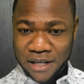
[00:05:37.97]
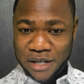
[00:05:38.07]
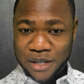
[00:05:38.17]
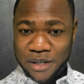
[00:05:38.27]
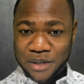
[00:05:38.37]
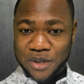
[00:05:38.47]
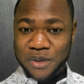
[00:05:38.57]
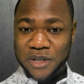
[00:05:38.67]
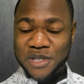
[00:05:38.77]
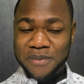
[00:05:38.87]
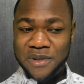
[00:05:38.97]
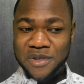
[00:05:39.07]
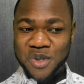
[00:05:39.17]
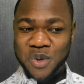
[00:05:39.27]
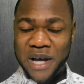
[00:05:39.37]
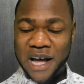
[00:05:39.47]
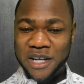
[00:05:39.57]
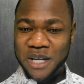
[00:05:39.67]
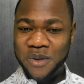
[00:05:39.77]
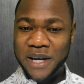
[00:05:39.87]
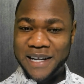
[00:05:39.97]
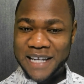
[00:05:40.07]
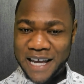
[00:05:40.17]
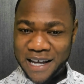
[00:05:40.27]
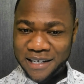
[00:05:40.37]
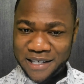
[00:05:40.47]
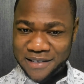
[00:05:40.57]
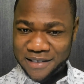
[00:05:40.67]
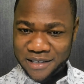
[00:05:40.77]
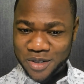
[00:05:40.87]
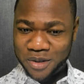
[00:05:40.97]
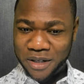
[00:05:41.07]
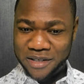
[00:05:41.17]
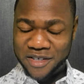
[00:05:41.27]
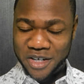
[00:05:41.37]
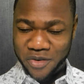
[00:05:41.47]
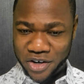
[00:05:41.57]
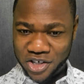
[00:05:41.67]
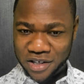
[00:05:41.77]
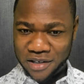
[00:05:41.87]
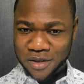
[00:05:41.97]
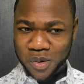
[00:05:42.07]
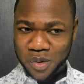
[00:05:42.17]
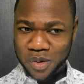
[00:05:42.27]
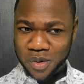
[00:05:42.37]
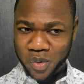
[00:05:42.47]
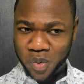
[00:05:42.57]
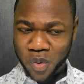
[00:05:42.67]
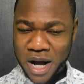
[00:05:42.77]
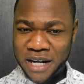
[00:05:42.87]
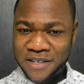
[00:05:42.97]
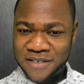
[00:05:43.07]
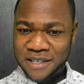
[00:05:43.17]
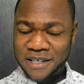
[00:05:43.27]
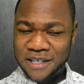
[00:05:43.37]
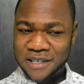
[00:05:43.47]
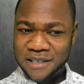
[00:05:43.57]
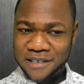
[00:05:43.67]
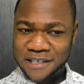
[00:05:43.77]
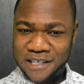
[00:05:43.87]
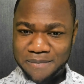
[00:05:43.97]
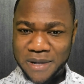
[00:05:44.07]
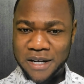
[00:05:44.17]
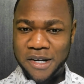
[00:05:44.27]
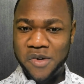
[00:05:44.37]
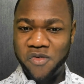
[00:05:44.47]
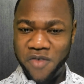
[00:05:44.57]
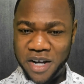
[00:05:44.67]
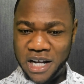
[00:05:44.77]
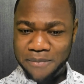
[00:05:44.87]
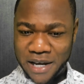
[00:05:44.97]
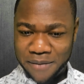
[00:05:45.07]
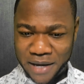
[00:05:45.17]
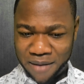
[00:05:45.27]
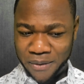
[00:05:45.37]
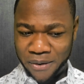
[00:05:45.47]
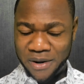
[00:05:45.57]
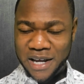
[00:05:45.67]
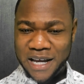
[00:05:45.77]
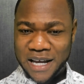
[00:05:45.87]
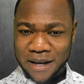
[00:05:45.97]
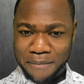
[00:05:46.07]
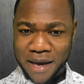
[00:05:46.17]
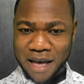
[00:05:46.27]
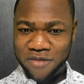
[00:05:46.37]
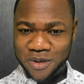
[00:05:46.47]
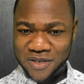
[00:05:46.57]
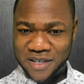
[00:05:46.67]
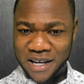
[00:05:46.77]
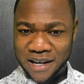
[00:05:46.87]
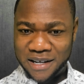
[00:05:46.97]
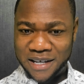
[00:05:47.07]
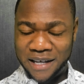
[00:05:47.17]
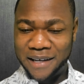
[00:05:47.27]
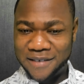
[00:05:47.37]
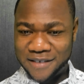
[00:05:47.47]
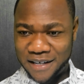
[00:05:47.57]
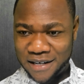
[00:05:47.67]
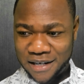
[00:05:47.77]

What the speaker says: So this means you gotta take this into consideration. What is it somebody reading my paper may have to say against it?